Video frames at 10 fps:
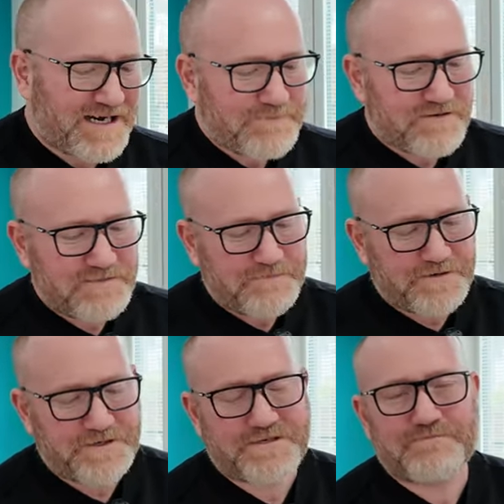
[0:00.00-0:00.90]
I probably
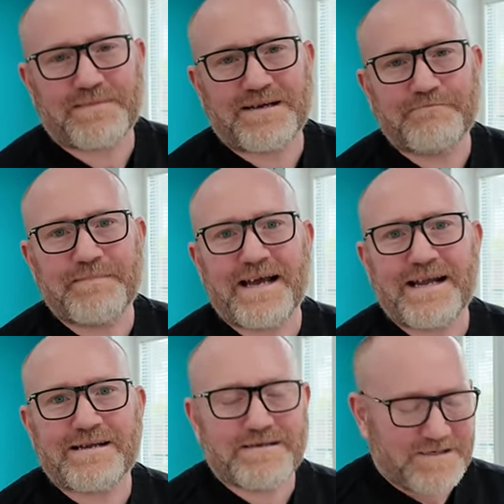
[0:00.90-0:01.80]
put my
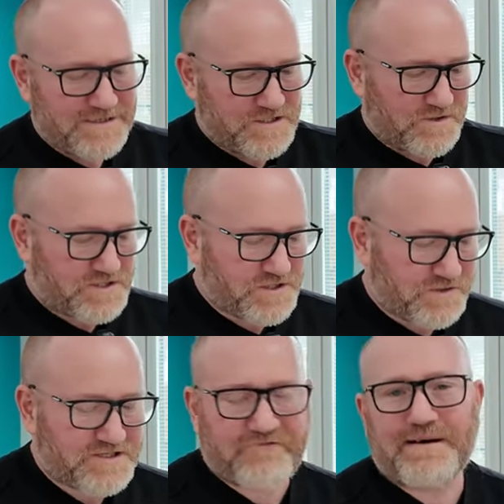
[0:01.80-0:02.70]
main sort of
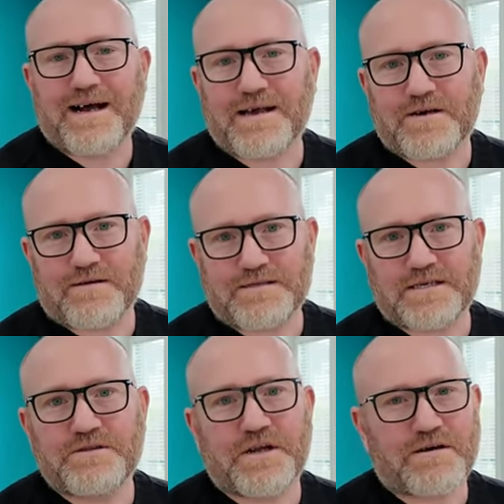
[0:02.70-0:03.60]
source of pallet collars
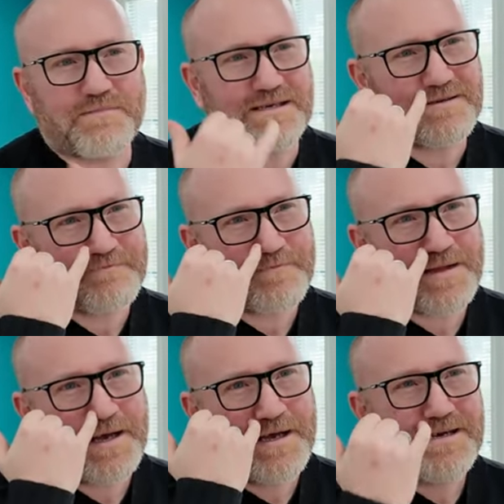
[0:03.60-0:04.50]
on the allotment
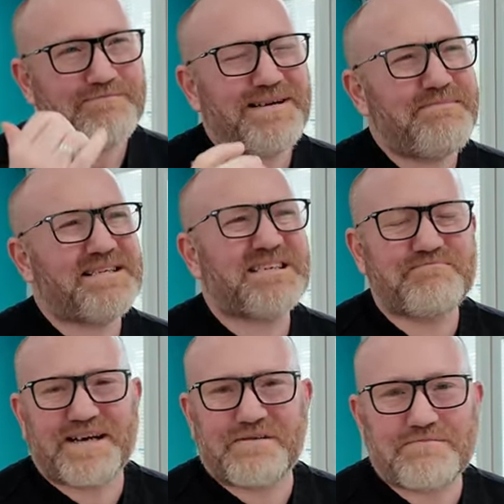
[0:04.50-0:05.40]
maybe it's
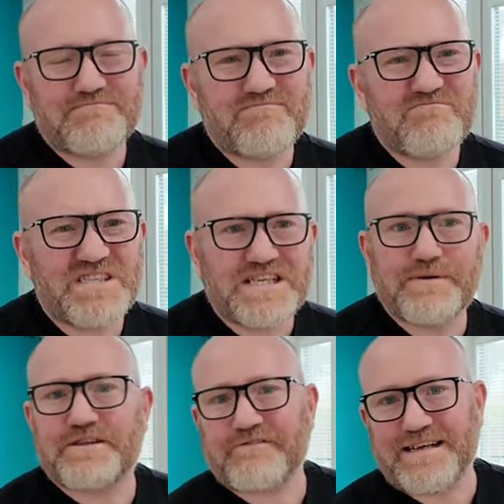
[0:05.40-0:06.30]
about 2
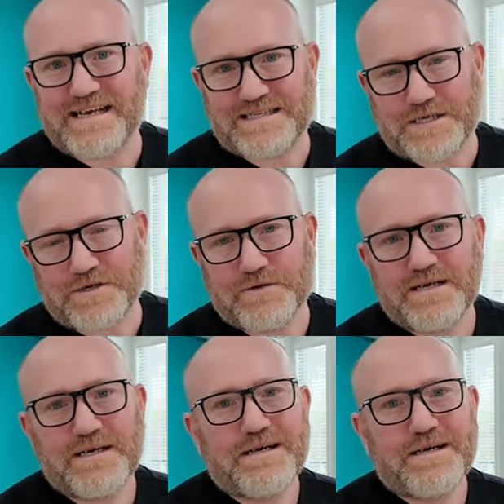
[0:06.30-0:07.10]
or 3 years ago.